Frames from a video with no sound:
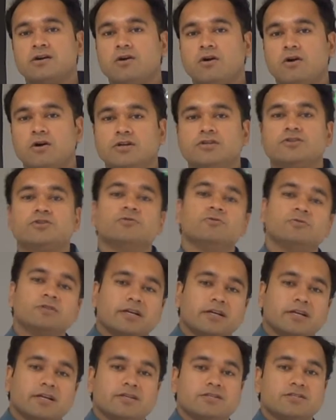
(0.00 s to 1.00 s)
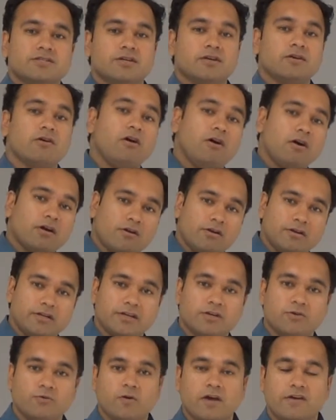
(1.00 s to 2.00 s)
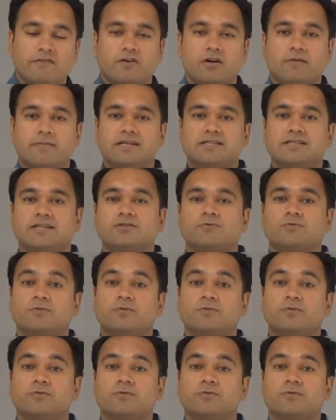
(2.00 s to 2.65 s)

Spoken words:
onto the cluster or on the QA environment just